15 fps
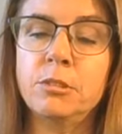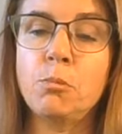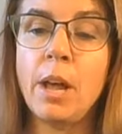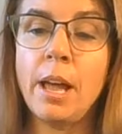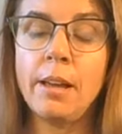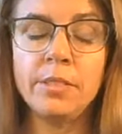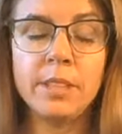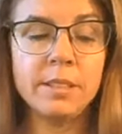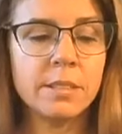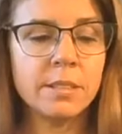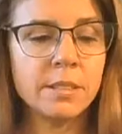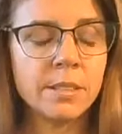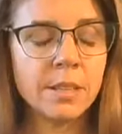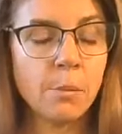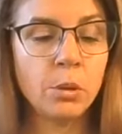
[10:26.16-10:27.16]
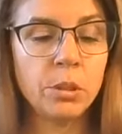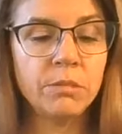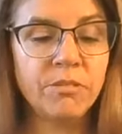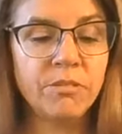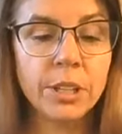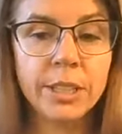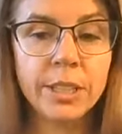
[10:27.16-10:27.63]
well, this is
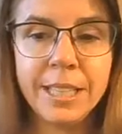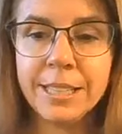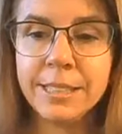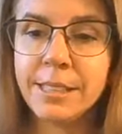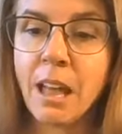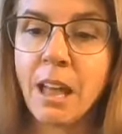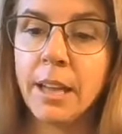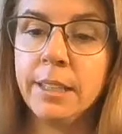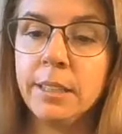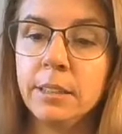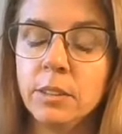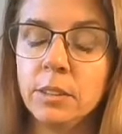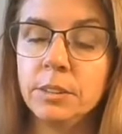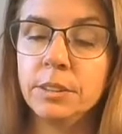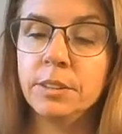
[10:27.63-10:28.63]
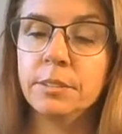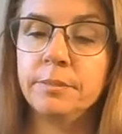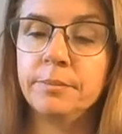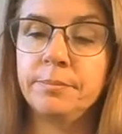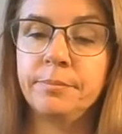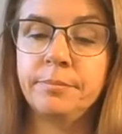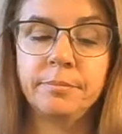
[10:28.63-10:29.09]
someone very entitled.
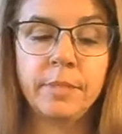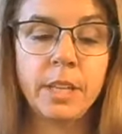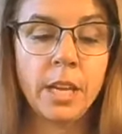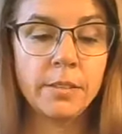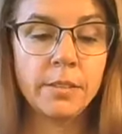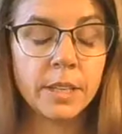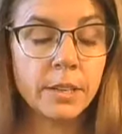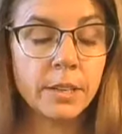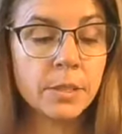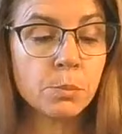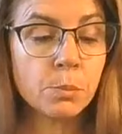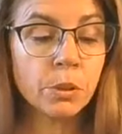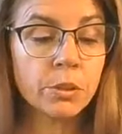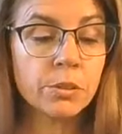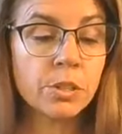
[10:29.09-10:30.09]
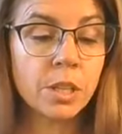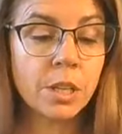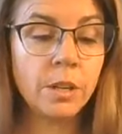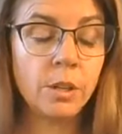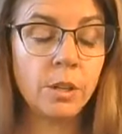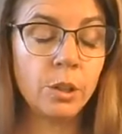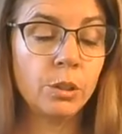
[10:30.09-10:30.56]
This
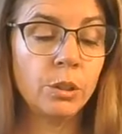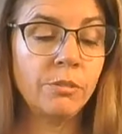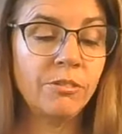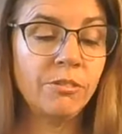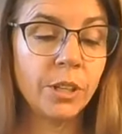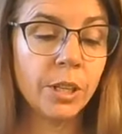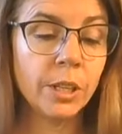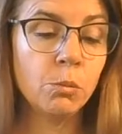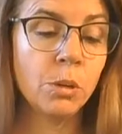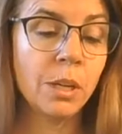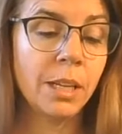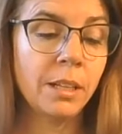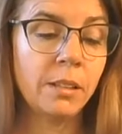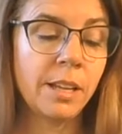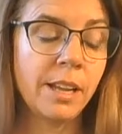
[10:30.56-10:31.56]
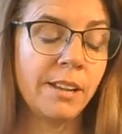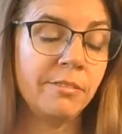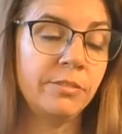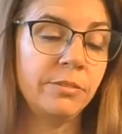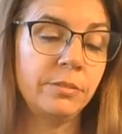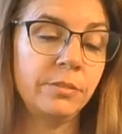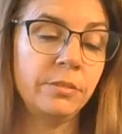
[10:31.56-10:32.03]
person could very well
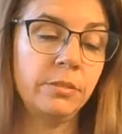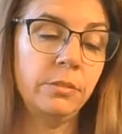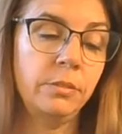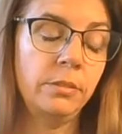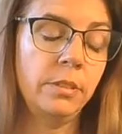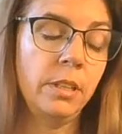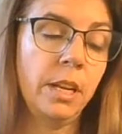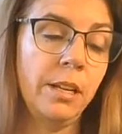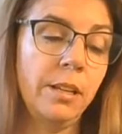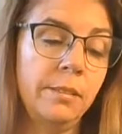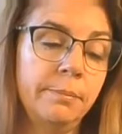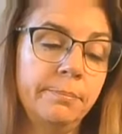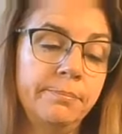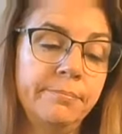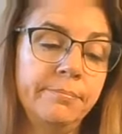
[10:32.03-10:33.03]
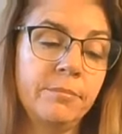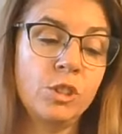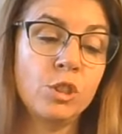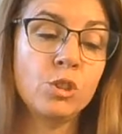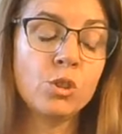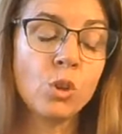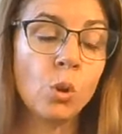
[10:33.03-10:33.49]
have um,
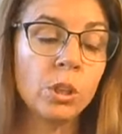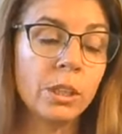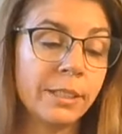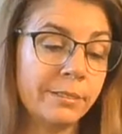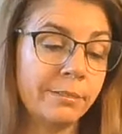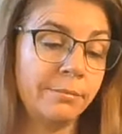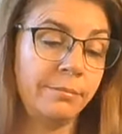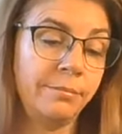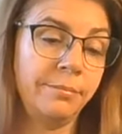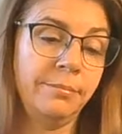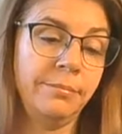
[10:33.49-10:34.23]
stolen